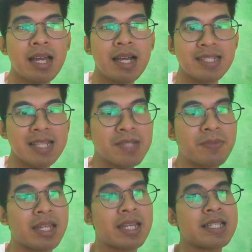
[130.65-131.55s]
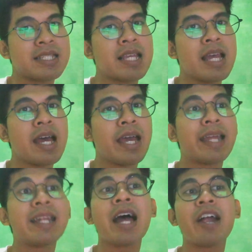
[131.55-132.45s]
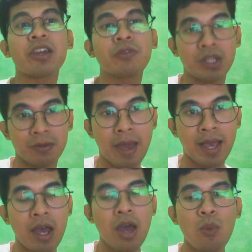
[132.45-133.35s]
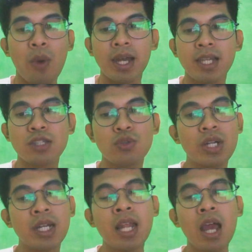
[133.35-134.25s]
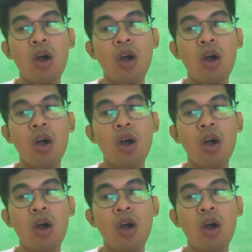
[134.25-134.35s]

Assessment is indirect feedback when the student